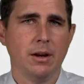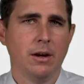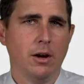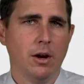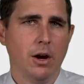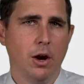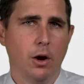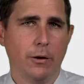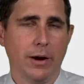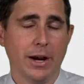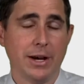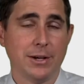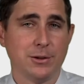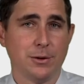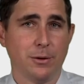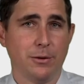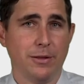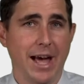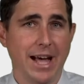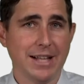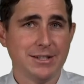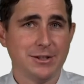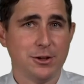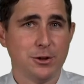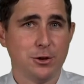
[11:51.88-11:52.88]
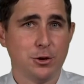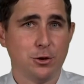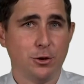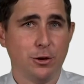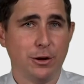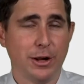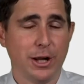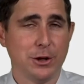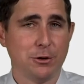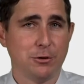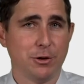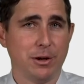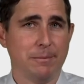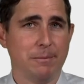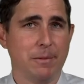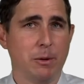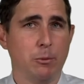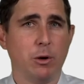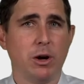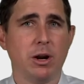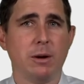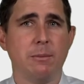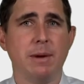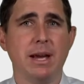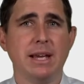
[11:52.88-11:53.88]
Okay, so that's the journal entry. And we're going
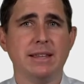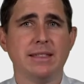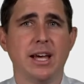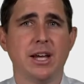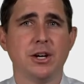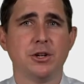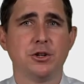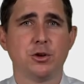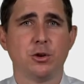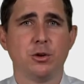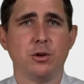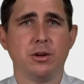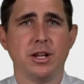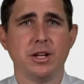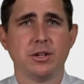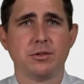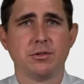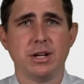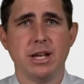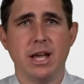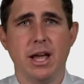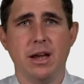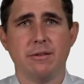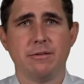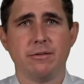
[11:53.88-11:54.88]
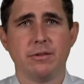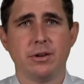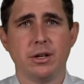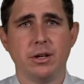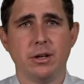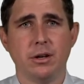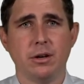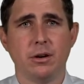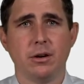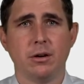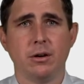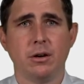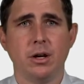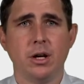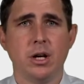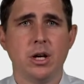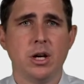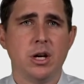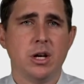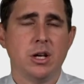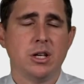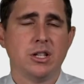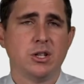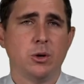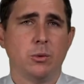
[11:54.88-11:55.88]
to make that journal entry every year.
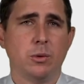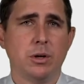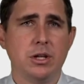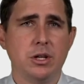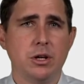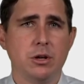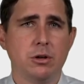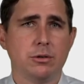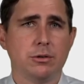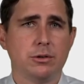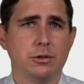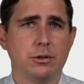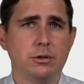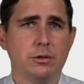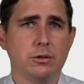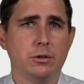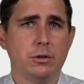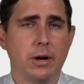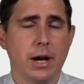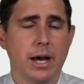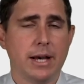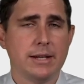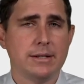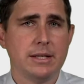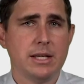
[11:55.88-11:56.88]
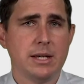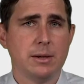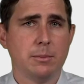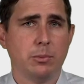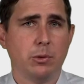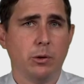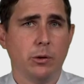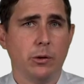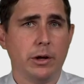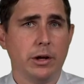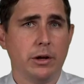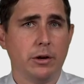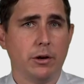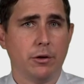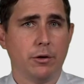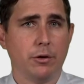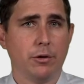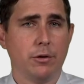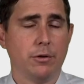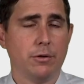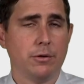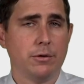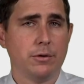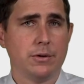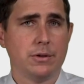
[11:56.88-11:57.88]
So in year two, as the employee
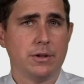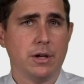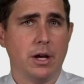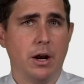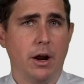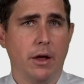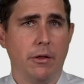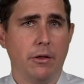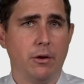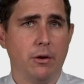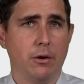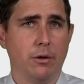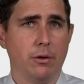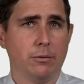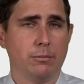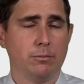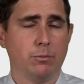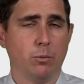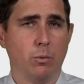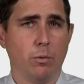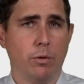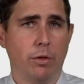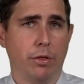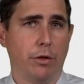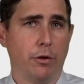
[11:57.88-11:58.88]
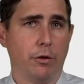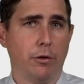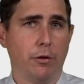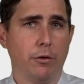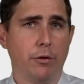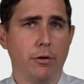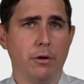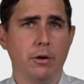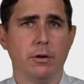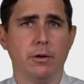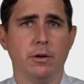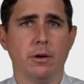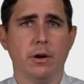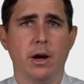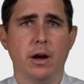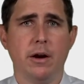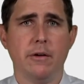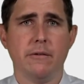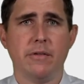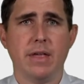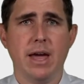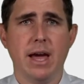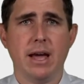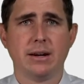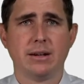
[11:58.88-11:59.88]
earns another third of
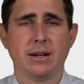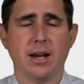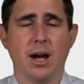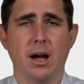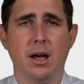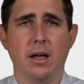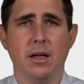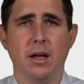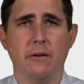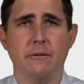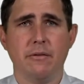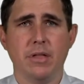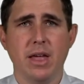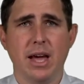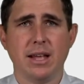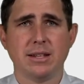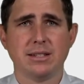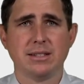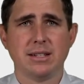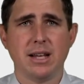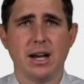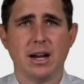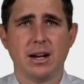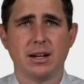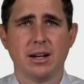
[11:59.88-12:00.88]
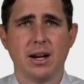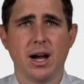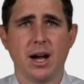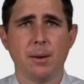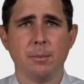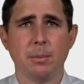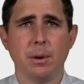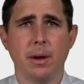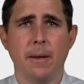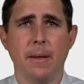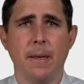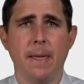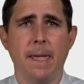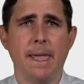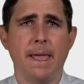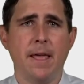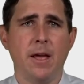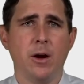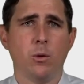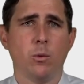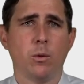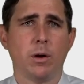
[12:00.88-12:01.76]
that, of that stock comp, we're